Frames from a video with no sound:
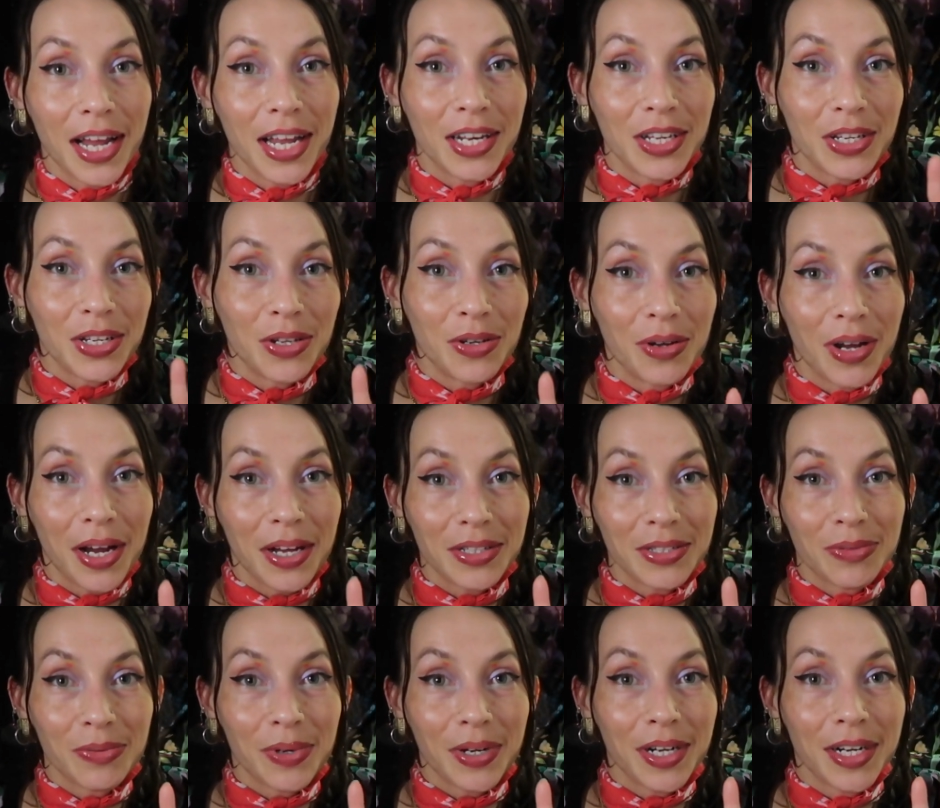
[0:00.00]
and you
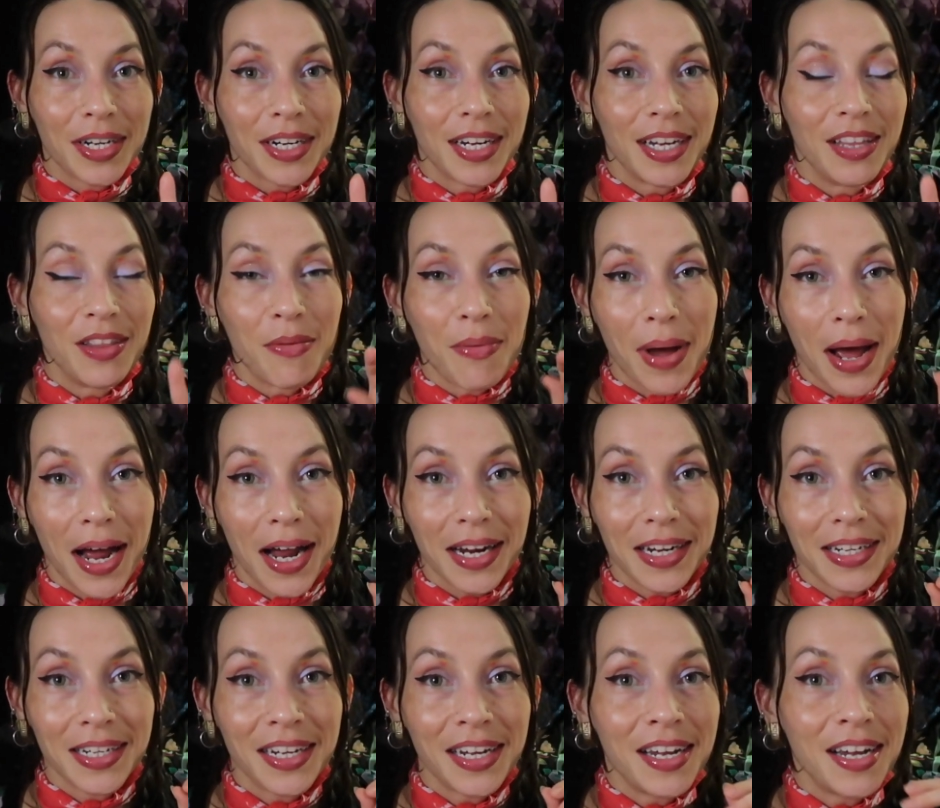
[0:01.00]
guys were in the back,